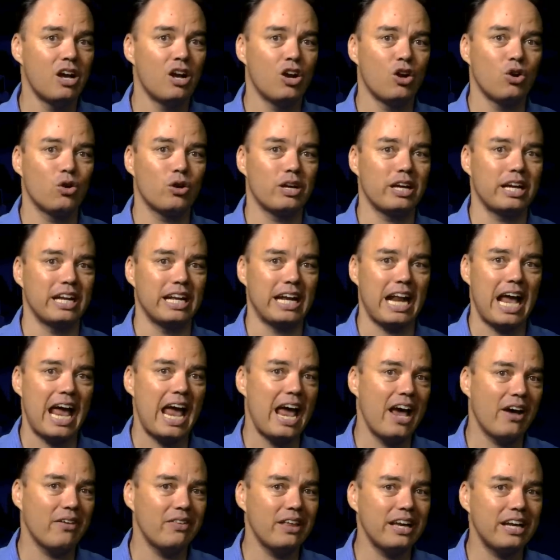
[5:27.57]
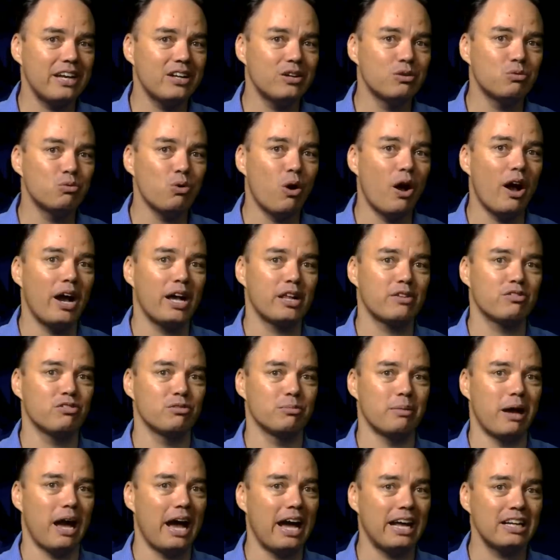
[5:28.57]
looking at how they can arise
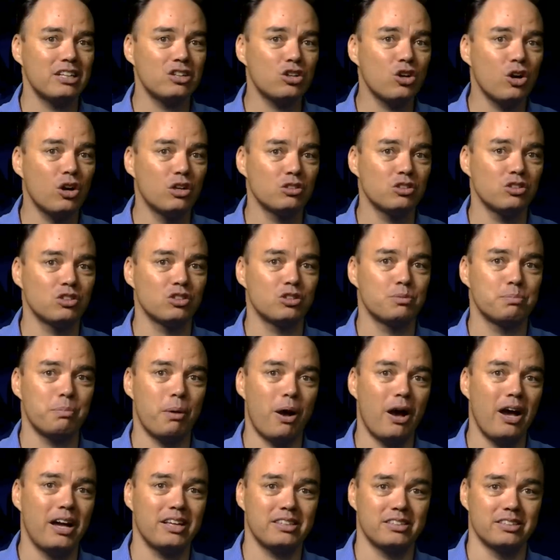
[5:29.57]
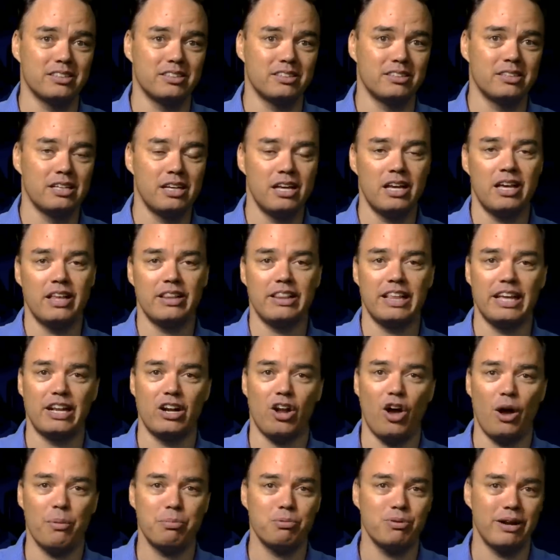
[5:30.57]
from unconscious biases that
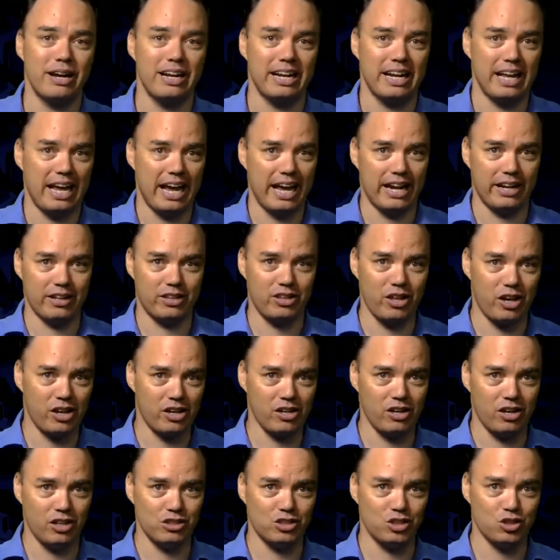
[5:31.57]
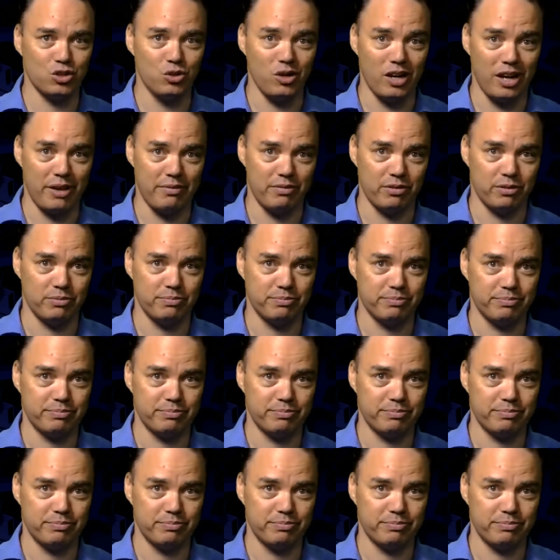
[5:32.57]
operate at a psychological level.